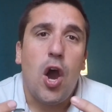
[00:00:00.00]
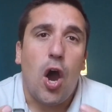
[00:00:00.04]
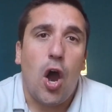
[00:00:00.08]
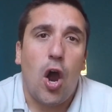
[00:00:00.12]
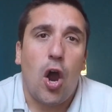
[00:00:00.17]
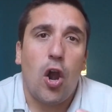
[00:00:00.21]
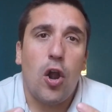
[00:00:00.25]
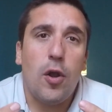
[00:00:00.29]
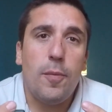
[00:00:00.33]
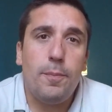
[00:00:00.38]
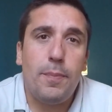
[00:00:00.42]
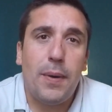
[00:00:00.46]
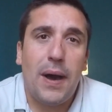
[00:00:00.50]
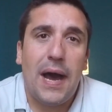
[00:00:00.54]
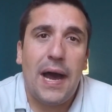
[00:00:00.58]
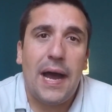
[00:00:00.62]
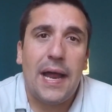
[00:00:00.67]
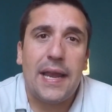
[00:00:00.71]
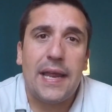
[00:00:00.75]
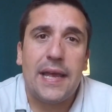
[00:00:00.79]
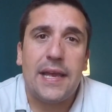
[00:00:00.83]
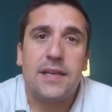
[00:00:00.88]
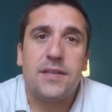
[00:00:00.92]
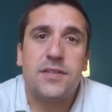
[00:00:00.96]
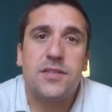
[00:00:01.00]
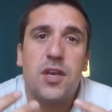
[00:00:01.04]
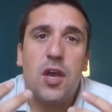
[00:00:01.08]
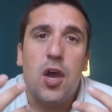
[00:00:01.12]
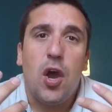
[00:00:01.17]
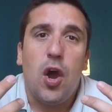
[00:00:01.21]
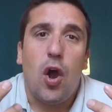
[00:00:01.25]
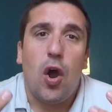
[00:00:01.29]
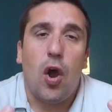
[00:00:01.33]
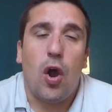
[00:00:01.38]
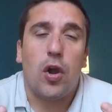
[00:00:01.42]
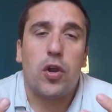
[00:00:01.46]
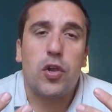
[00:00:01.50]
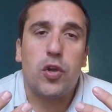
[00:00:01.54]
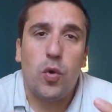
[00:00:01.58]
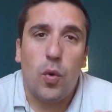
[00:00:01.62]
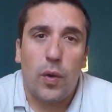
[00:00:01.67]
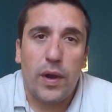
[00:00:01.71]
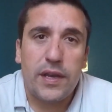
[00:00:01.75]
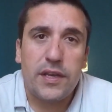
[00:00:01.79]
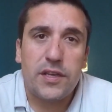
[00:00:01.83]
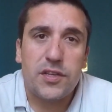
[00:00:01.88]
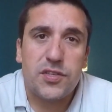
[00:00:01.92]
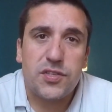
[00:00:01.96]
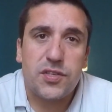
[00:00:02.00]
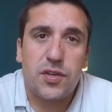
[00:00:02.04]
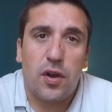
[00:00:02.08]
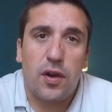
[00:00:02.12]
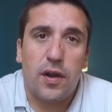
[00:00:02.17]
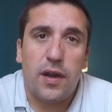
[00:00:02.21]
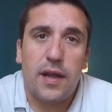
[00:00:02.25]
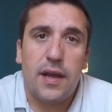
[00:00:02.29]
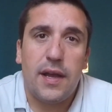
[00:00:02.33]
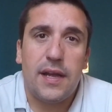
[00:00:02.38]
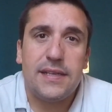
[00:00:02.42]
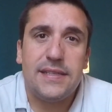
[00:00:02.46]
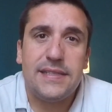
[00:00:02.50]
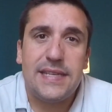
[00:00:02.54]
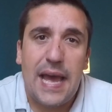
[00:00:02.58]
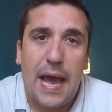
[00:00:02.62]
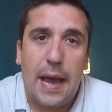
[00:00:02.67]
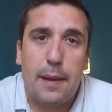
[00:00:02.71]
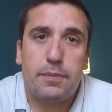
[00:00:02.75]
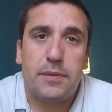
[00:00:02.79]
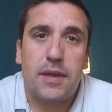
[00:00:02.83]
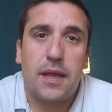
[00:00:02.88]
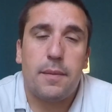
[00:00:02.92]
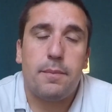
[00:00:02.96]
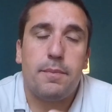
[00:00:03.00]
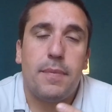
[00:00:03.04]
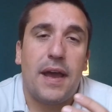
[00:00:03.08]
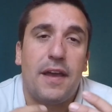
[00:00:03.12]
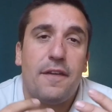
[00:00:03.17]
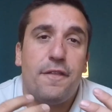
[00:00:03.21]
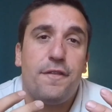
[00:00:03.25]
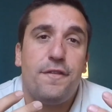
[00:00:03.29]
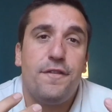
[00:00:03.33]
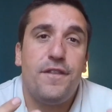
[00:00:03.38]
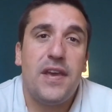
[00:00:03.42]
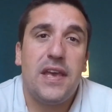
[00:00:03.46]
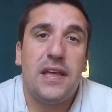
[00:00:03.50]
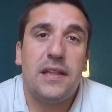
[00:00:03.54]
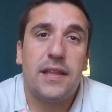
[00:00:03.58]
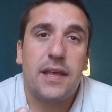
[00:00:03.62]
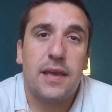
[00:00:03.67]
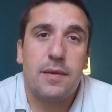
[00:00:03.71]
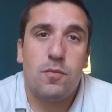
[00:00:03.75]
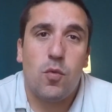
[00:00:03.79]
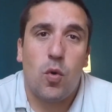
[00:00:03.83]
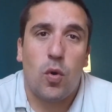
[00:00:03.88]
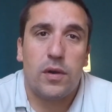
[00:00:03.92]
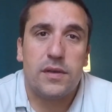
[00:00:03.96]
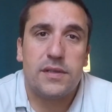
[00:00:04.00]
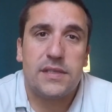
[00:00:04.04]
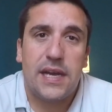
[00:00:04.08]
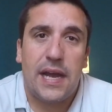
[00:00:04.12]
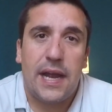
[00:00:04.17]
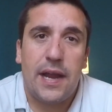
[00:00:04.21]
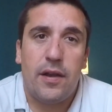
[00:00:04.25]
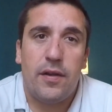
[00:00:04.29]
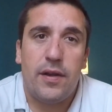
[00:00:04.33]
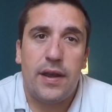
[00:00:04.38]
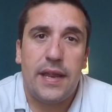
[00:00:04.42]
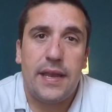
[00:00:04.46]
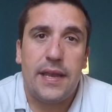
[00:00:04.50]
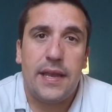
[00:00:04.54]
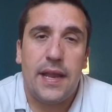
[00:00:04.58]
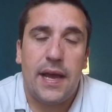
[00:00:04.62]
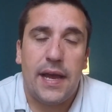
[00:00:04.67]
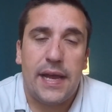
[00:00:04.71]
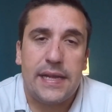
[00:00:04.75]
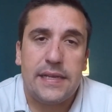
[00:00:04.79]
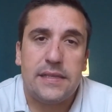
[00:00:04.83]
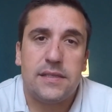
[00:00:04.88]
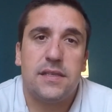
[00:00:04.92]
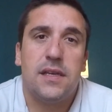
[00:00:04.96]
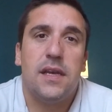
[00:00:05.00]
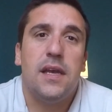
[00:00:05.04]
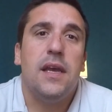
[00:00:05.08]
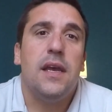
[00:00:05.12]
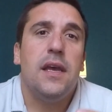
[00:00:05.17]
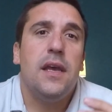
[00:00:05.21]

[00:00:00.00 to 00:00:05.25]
our bodies are going to start adapting by feeling more tired at night.